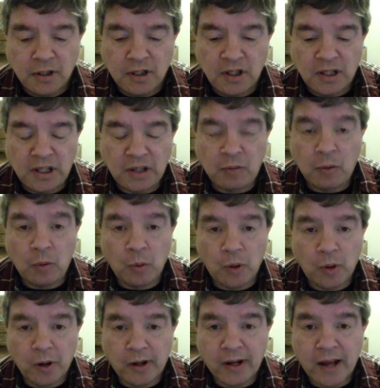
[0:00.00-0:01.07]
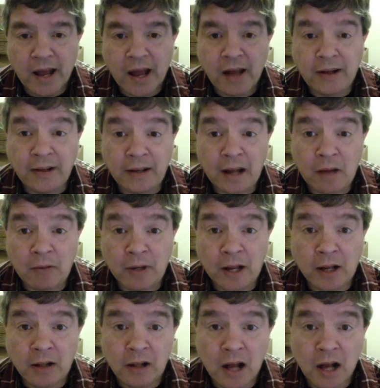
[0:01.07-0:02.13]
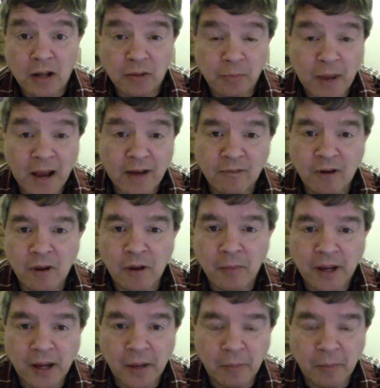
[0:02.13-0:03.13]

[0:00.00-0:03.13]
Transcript: it will work out and I will get clocks back from him,